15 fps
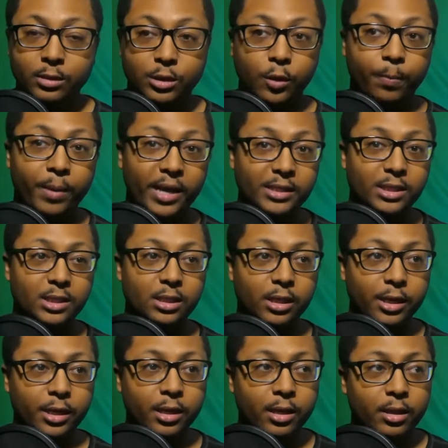So
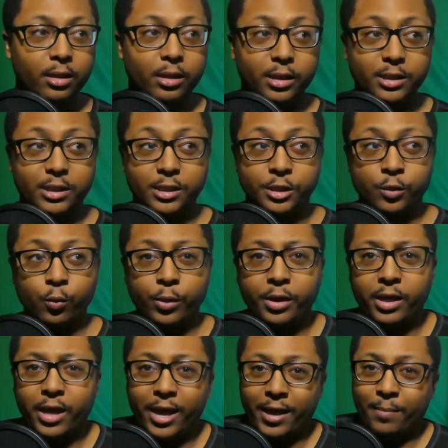basically, this is Squid
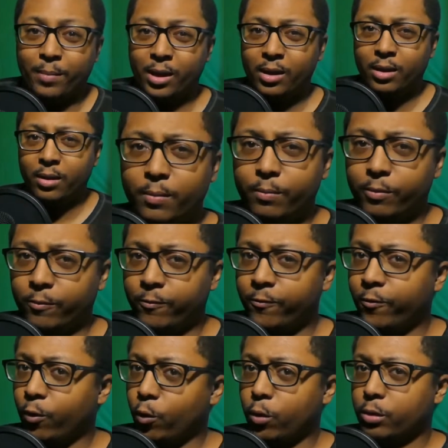Game
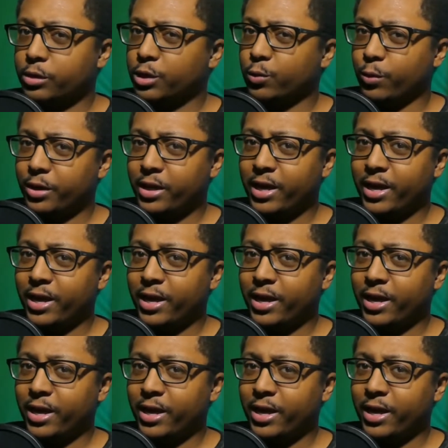before Squid